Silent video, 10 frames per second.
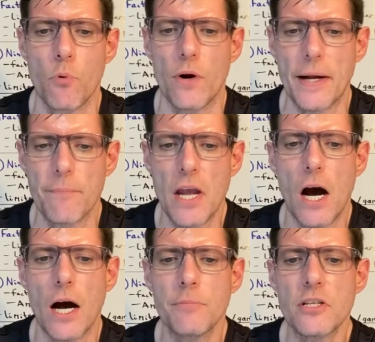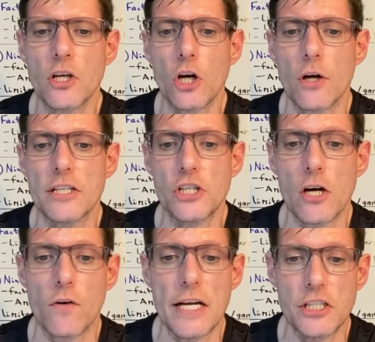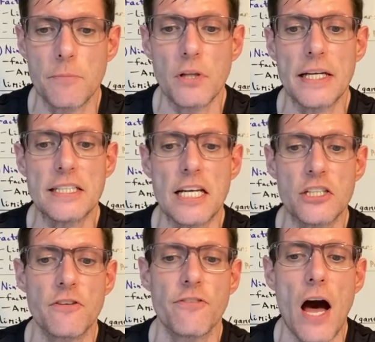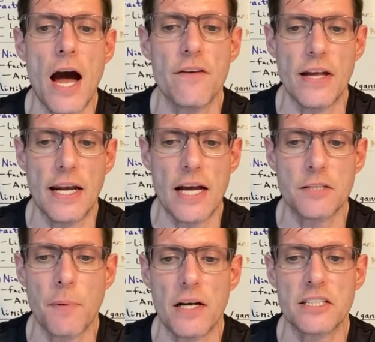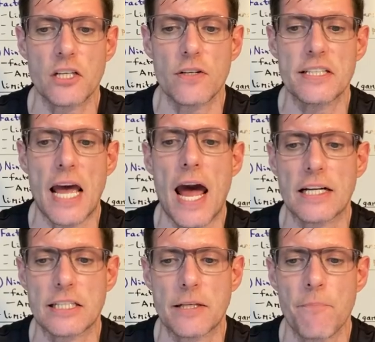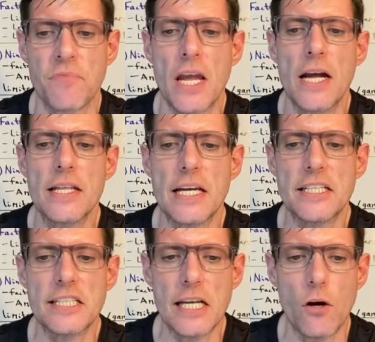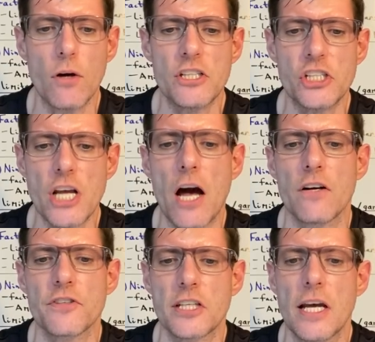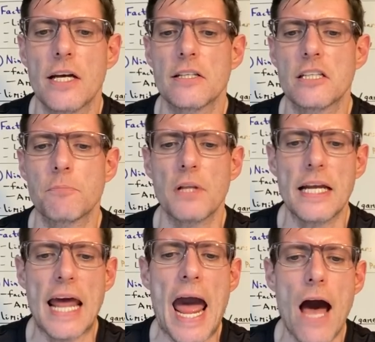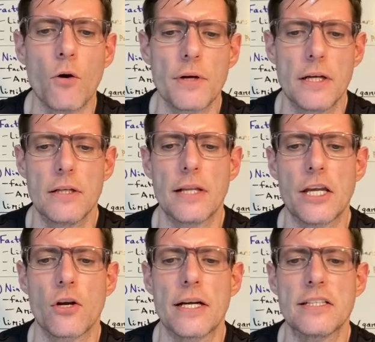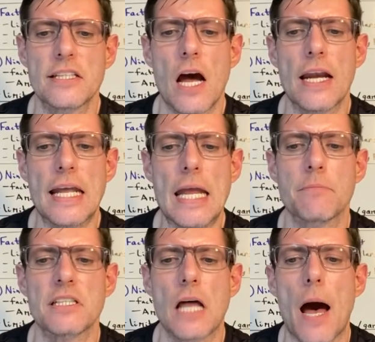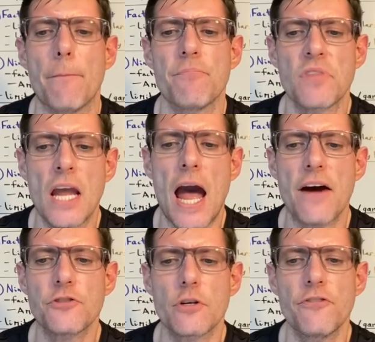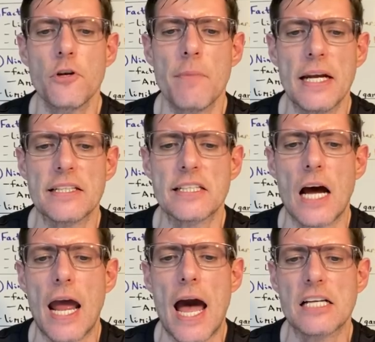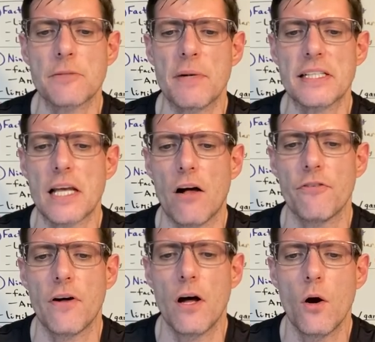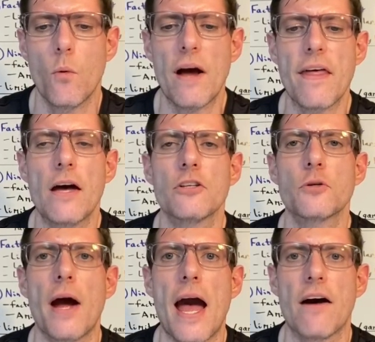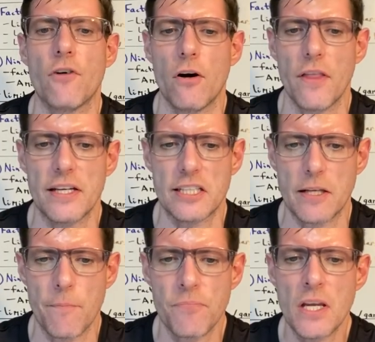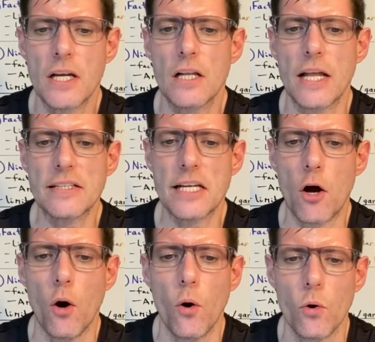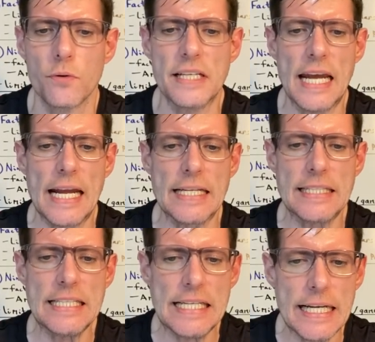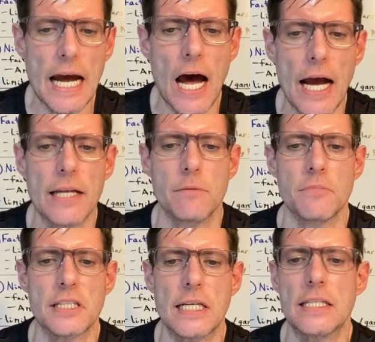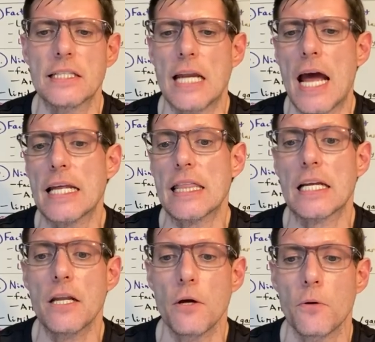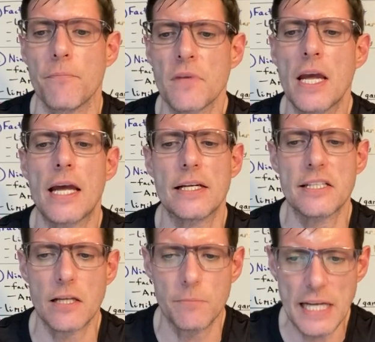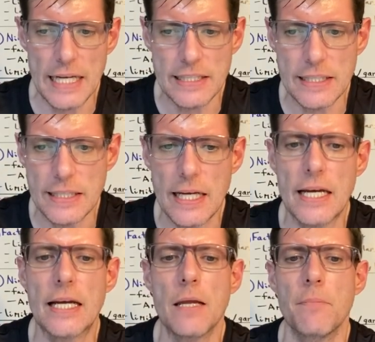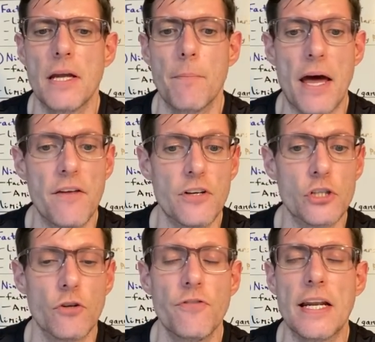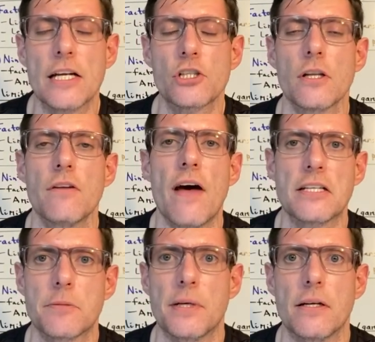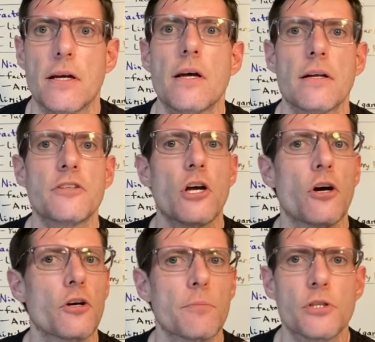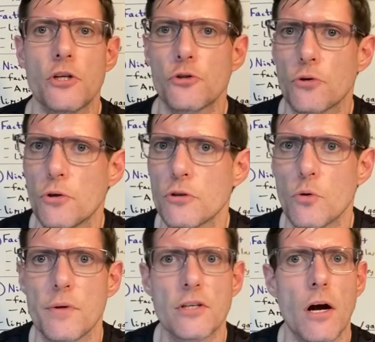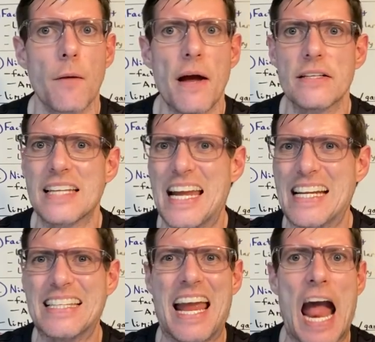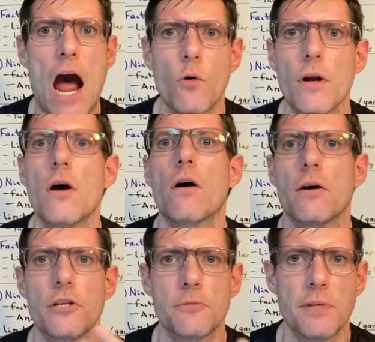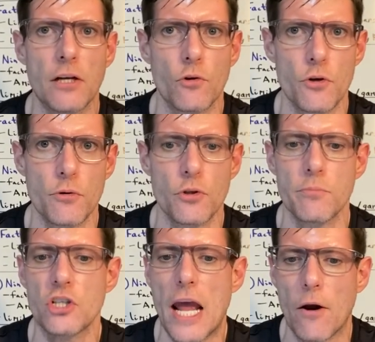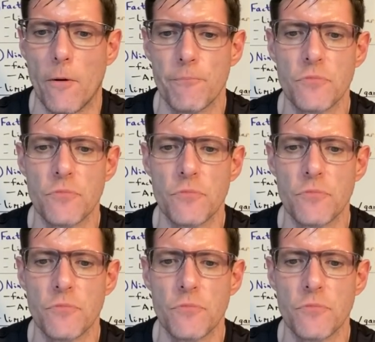Boy, up to the current generation PlayStation 5 and Xbox Series X. They sit on shelves, displayed out like you're inside a GameStop. After a few minutes, I asked myself, why the hell do I have all this? Collecting old, antique items isn't anything new, and in some cases, it can be a beneficial financial investment. That's 100% true. It's what we talk about day in, day out on this particular YouTube channel.